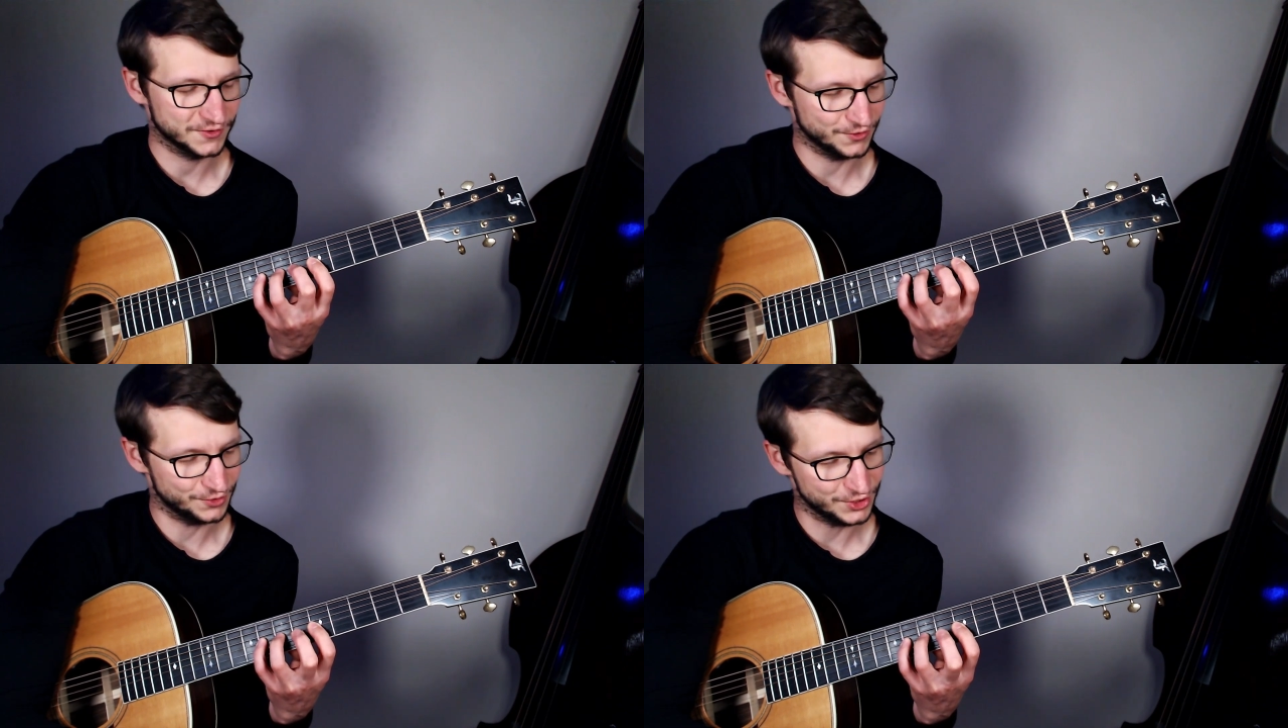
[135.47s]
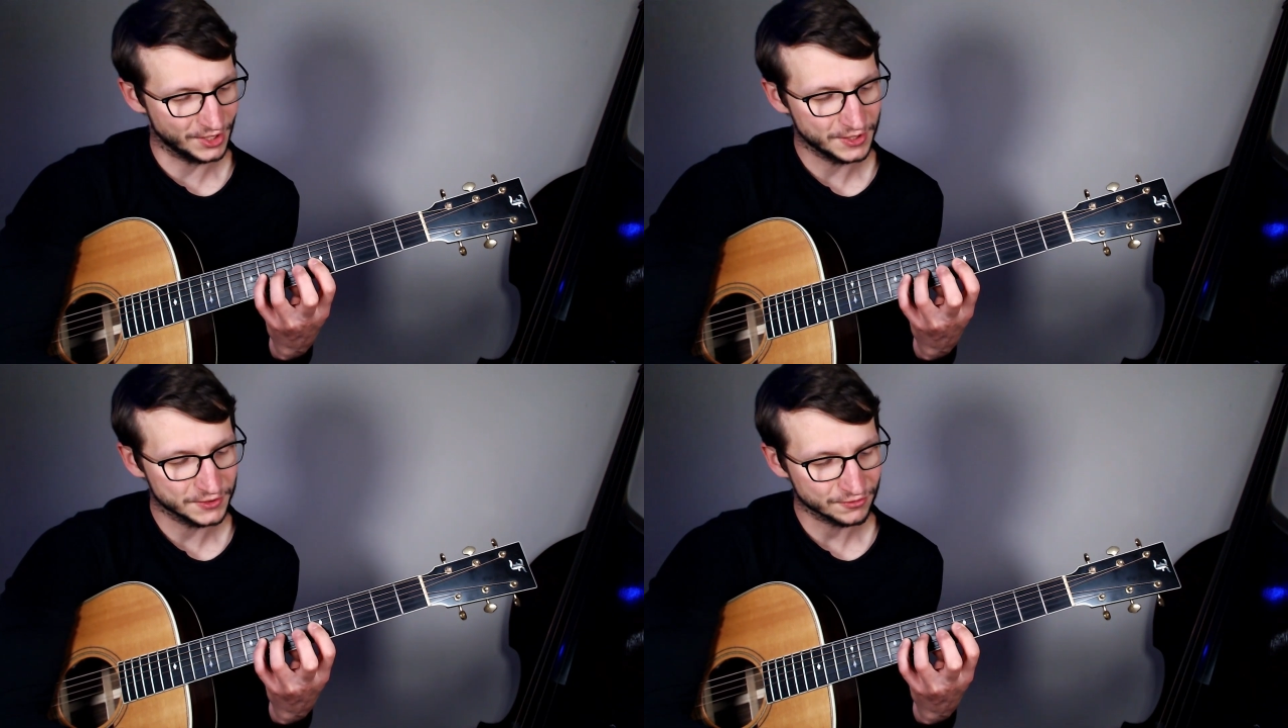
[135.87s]
So
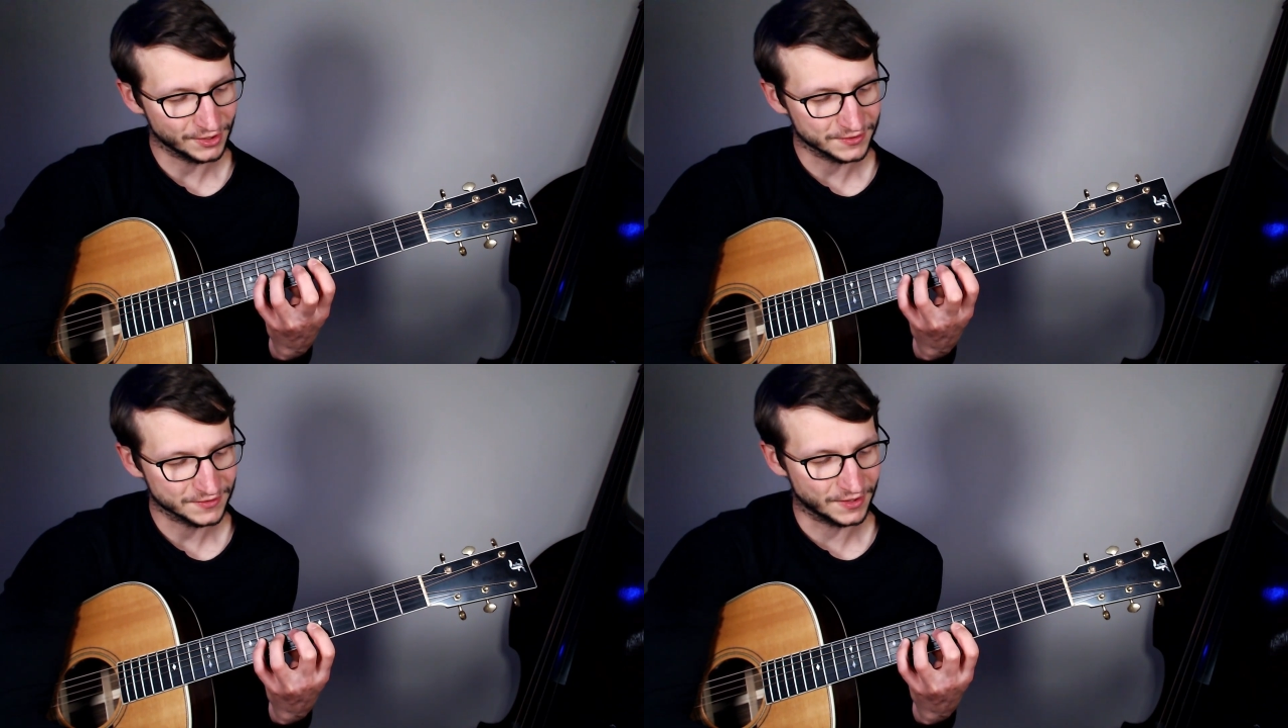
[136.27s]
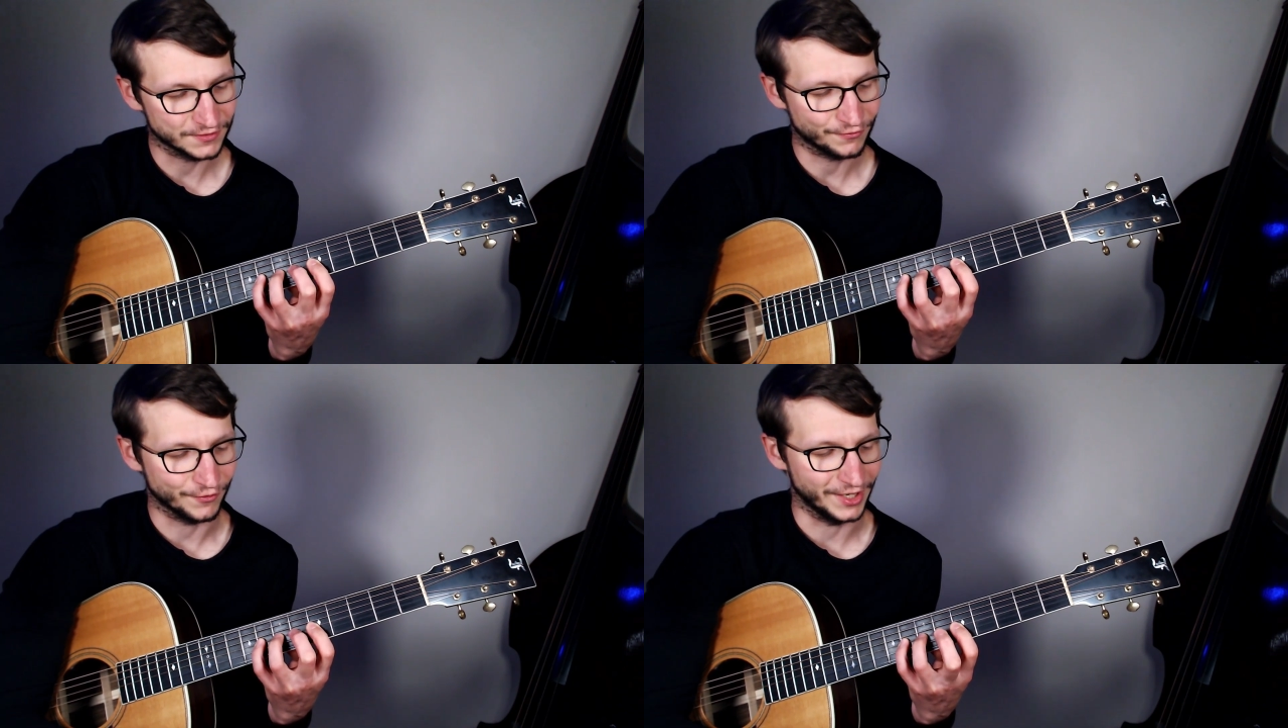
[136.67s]
G string
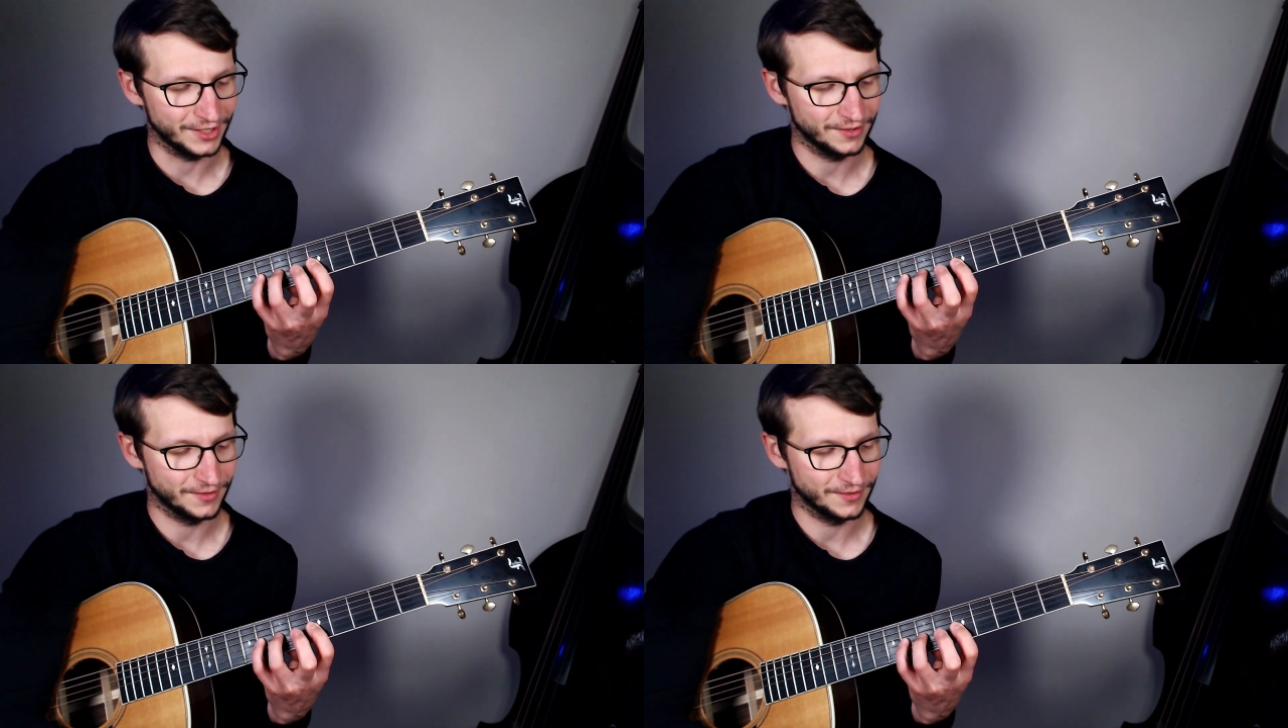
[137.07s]
6th fret.